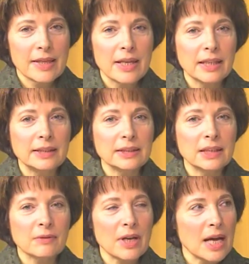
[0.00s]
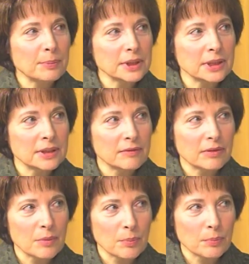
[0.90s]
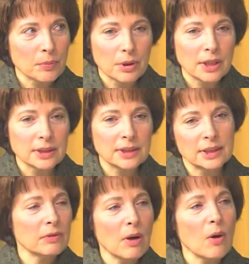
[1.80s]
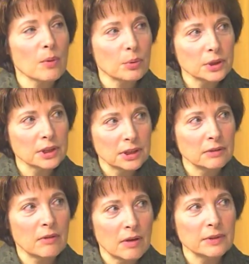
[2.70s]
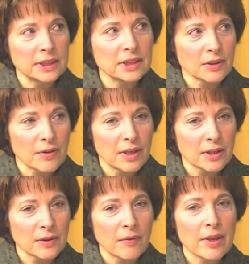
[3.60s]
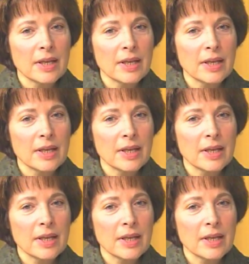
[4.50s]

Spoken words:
that He's never absent from the processes. For all the persons involved, He's still there.